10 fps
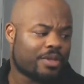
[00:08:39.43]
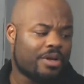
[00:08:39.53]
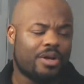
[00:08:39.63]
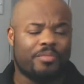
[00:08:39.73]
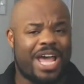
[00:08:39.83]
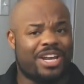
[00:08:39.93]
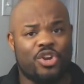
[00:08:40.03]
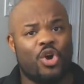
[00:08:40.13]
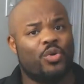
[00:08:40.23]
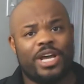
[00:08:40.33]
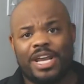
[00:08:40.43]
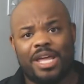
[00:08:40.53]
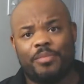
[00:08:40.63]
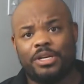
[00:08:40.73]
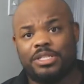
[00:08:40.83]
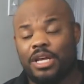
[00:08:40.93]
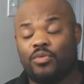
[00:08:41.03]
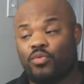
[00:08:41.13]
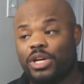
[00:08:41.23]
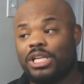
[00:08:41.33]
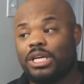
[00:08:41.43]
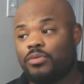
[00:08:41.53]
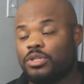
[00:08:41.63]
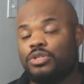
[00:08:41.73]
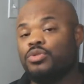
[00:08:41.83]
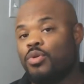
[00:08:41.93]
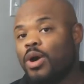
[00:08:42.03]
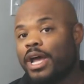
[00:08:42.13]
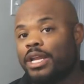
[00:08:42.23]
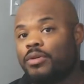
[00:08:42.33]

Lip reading: had no dynamics, and really it was too quiet.